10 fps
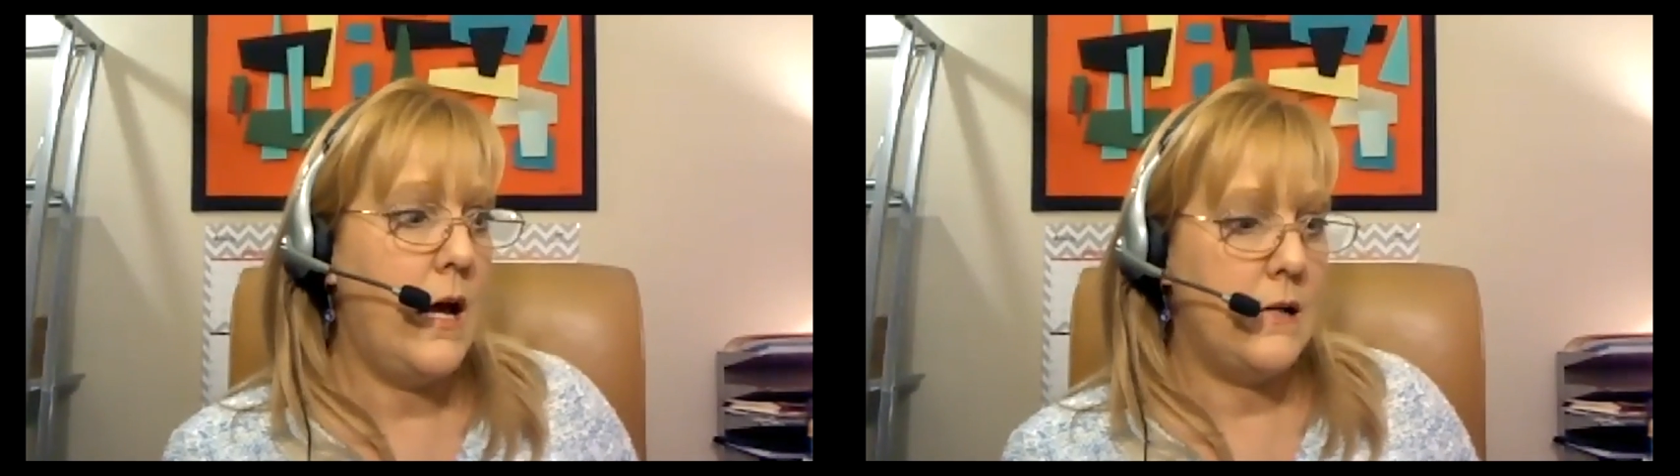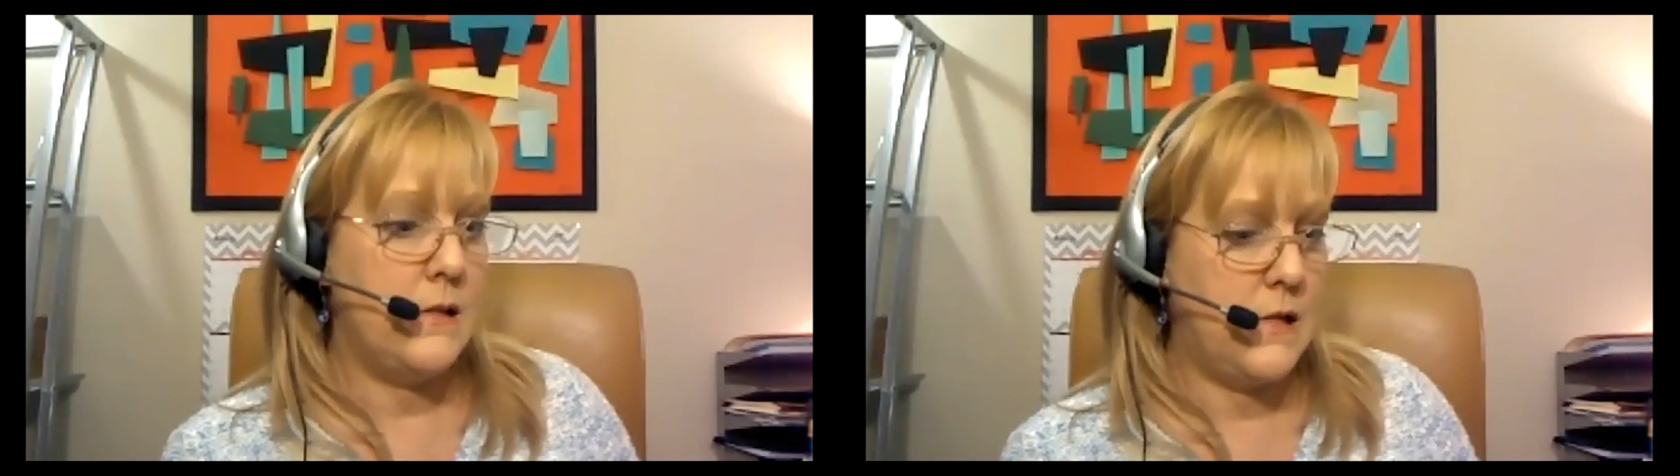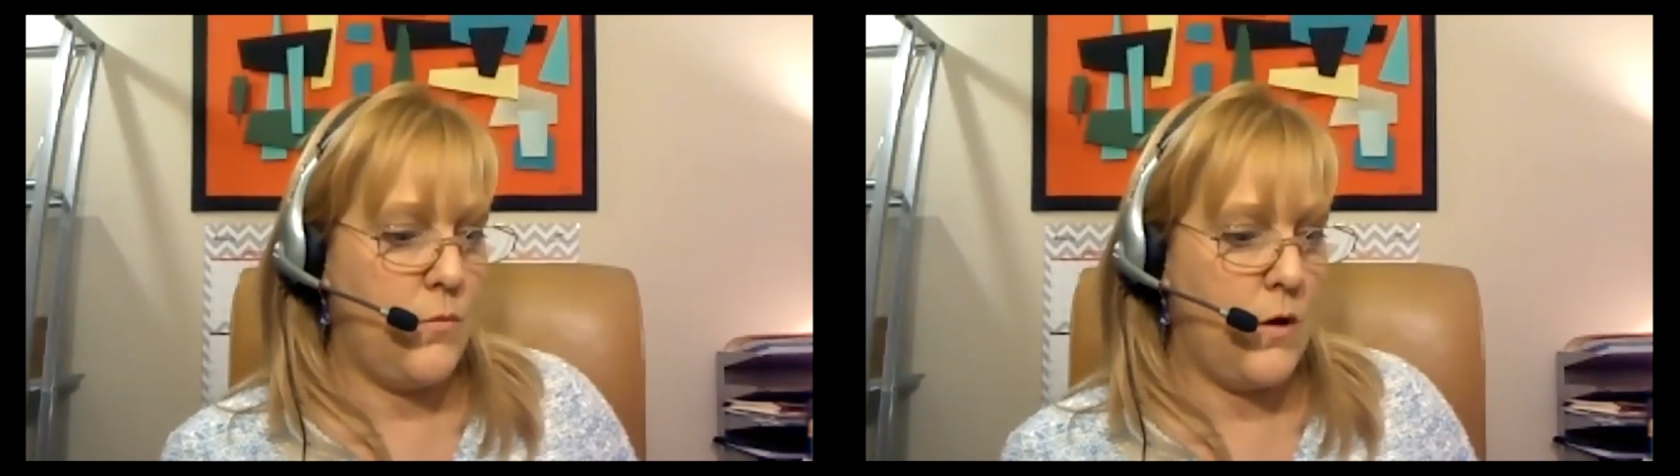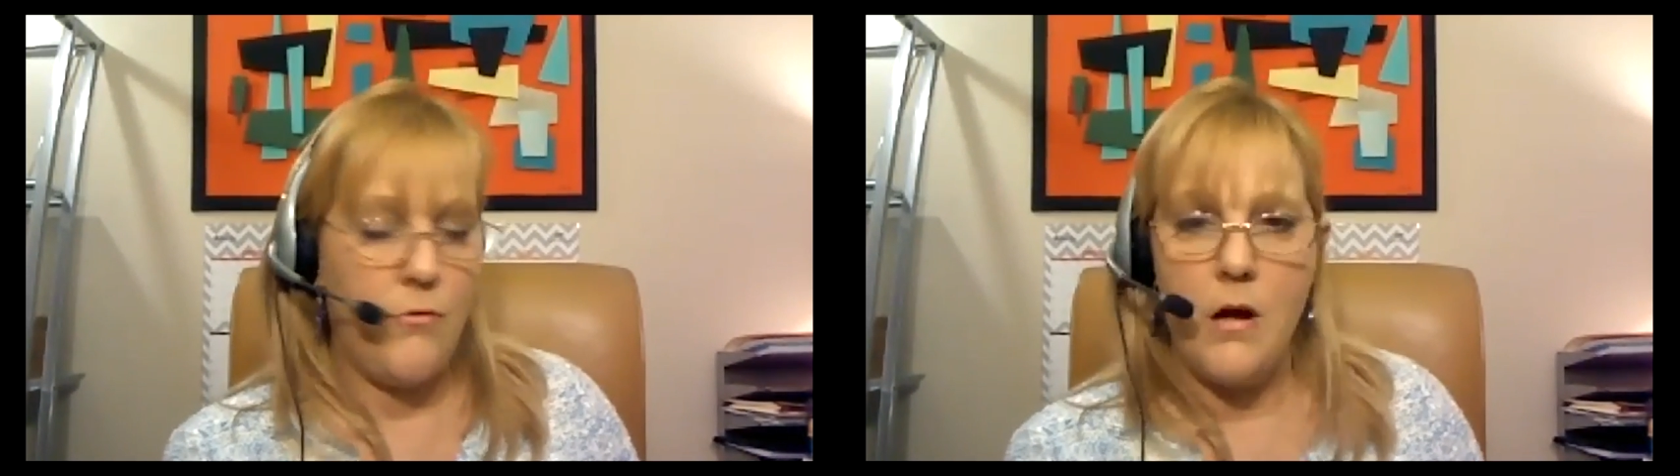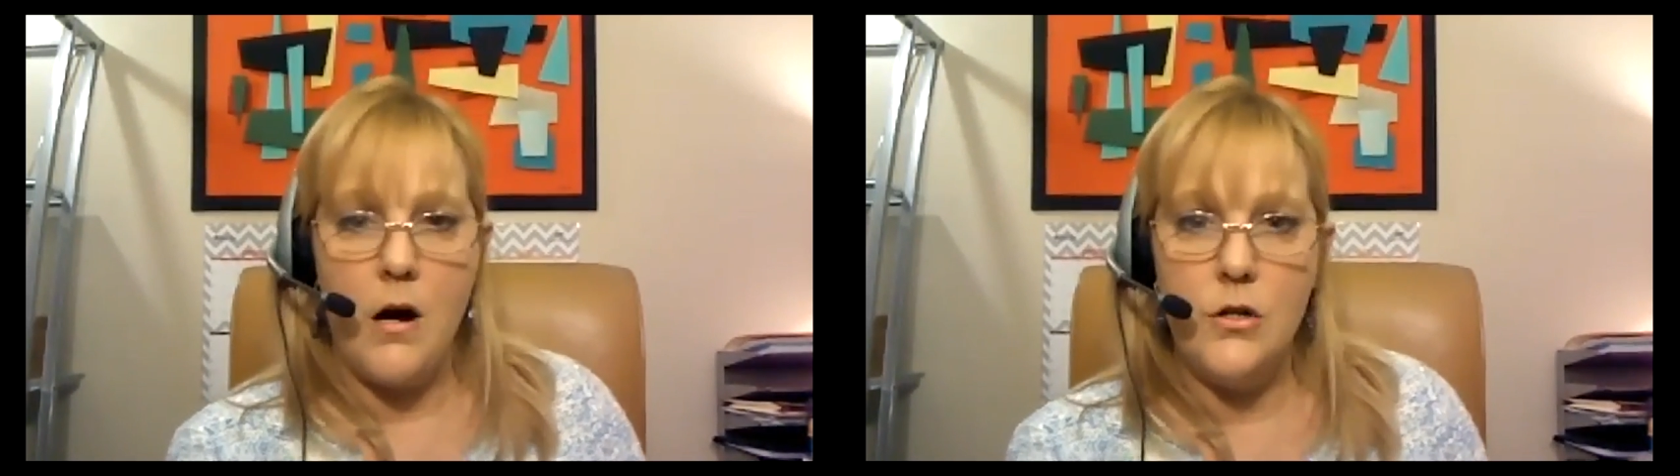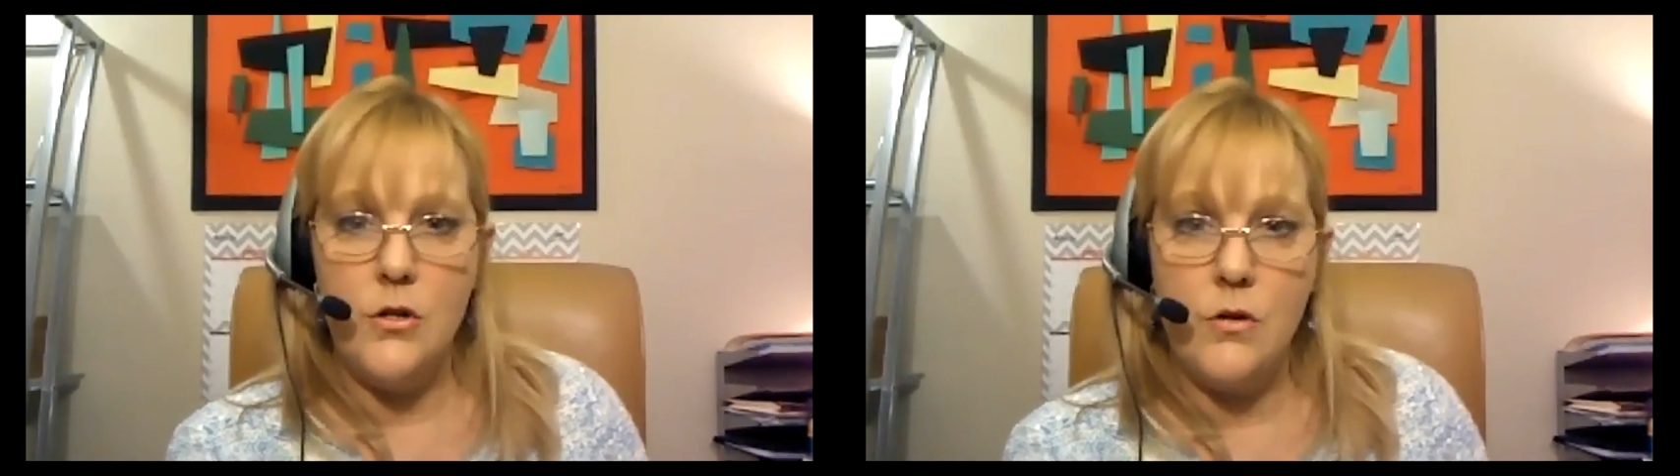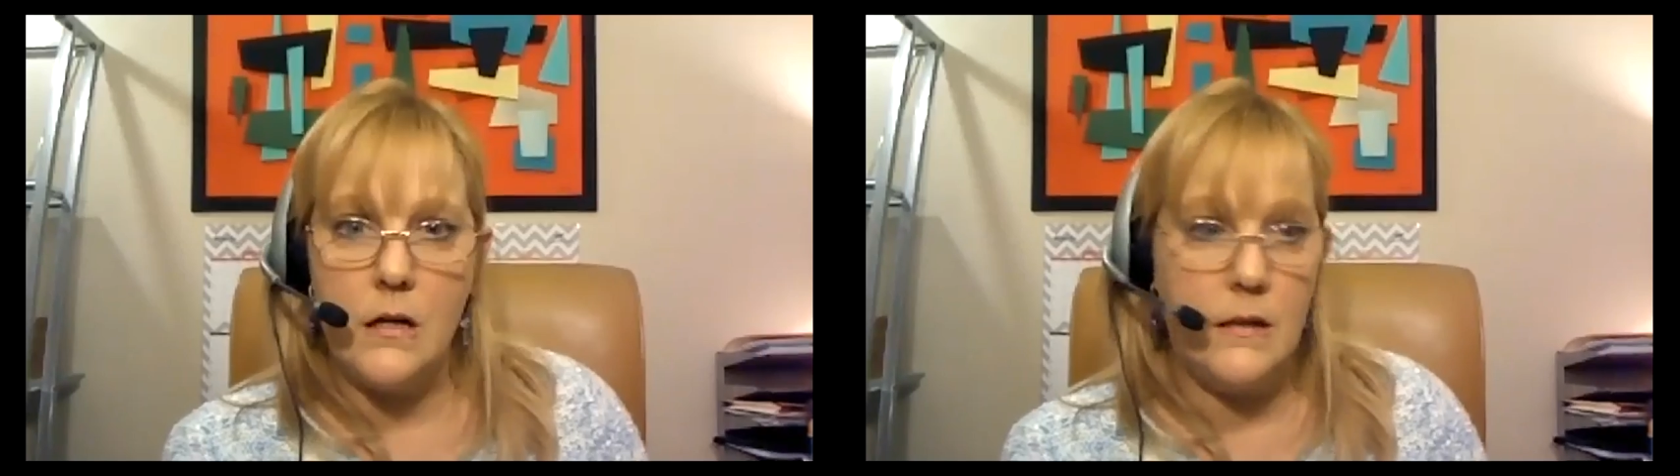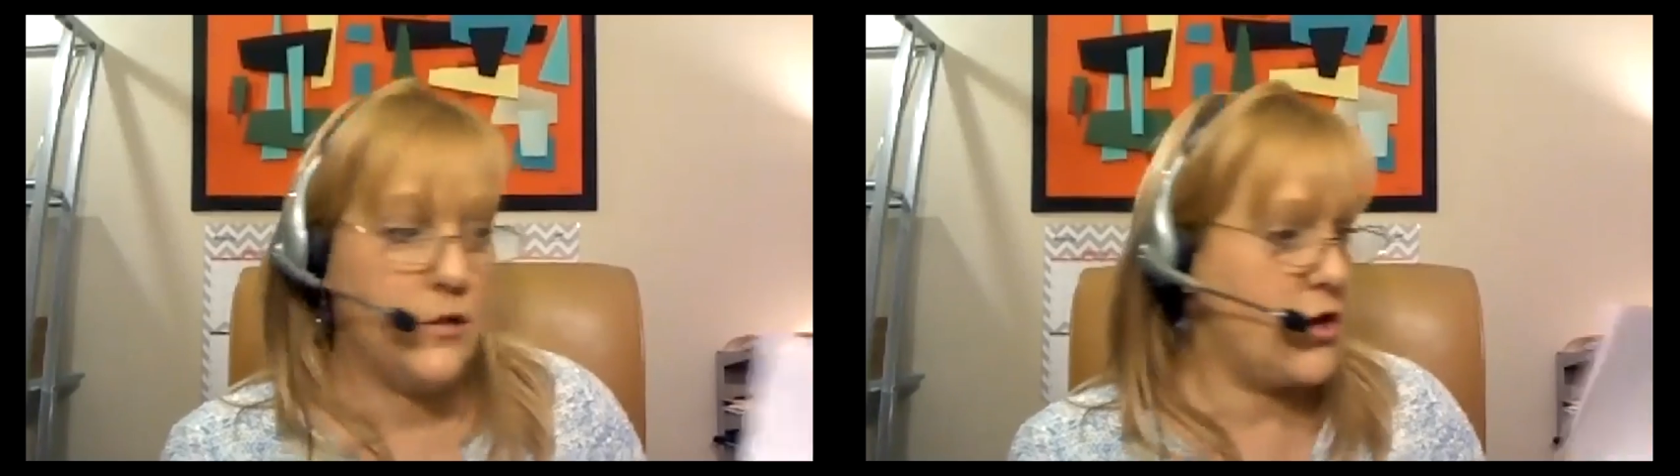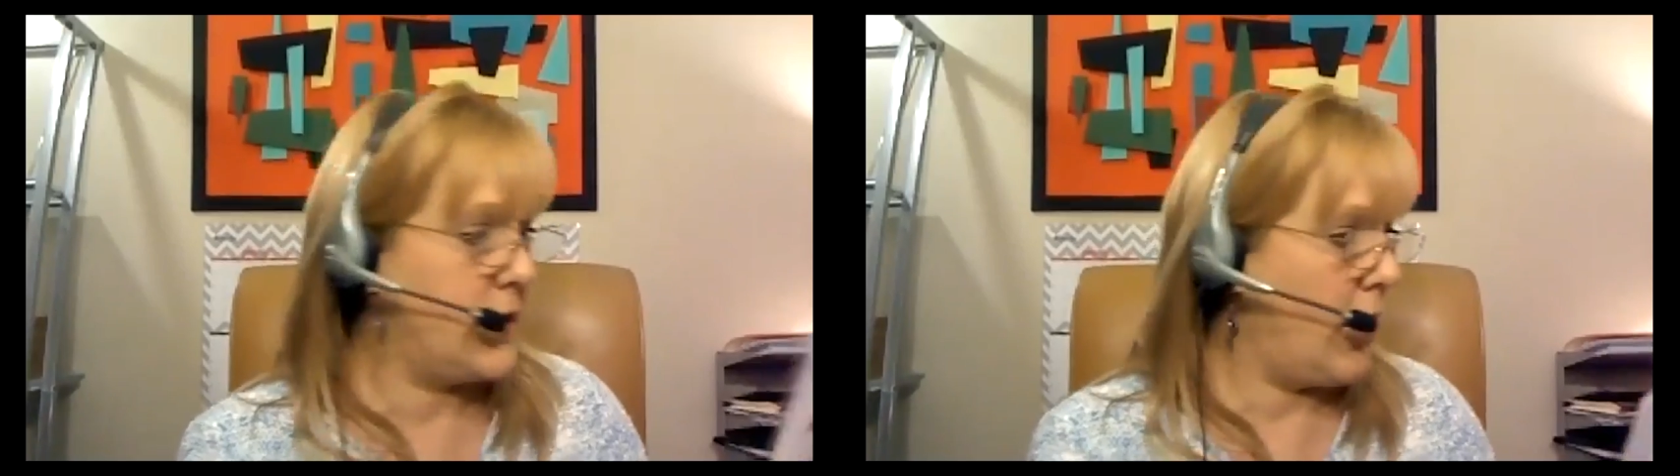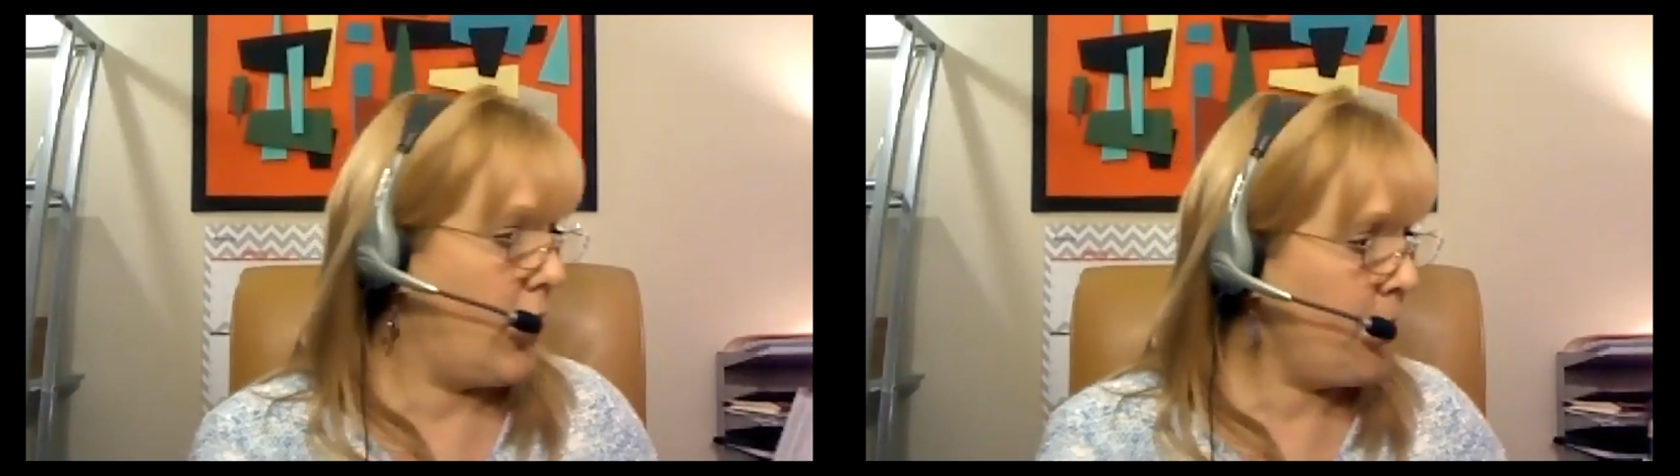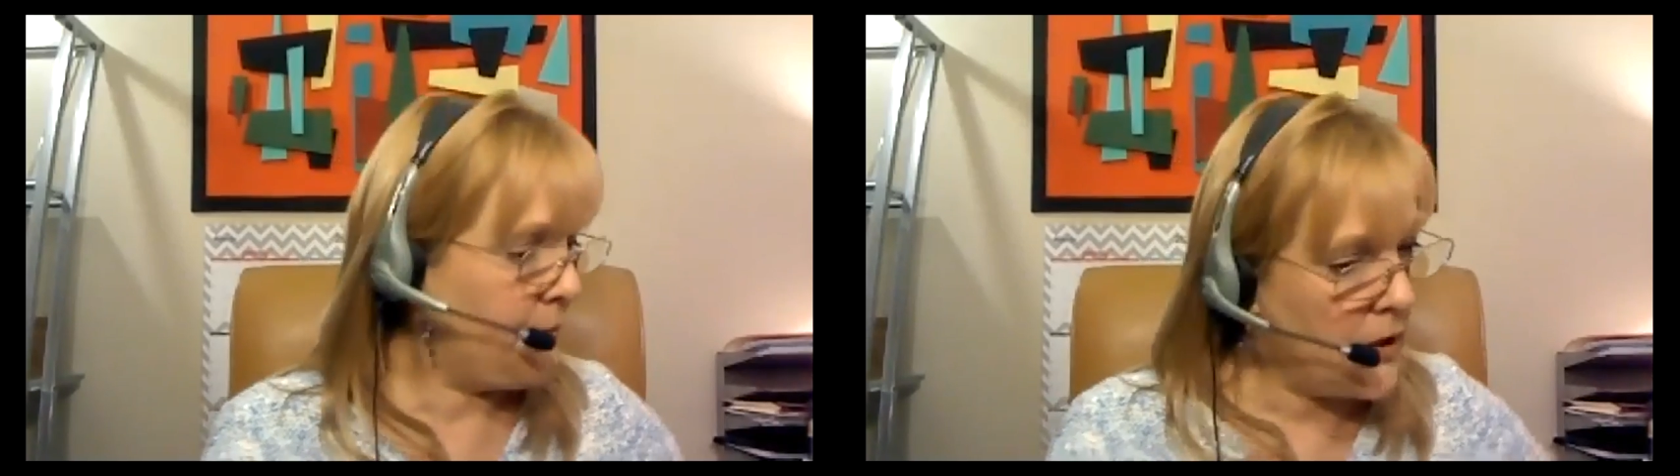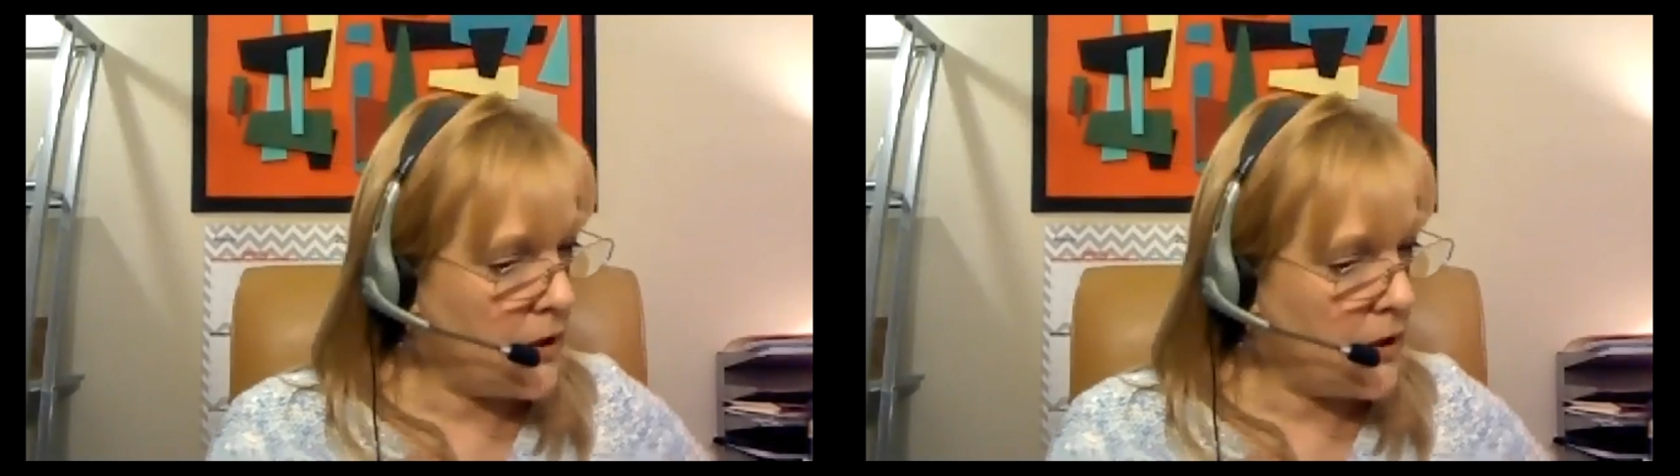and see whether or not you can niche it down.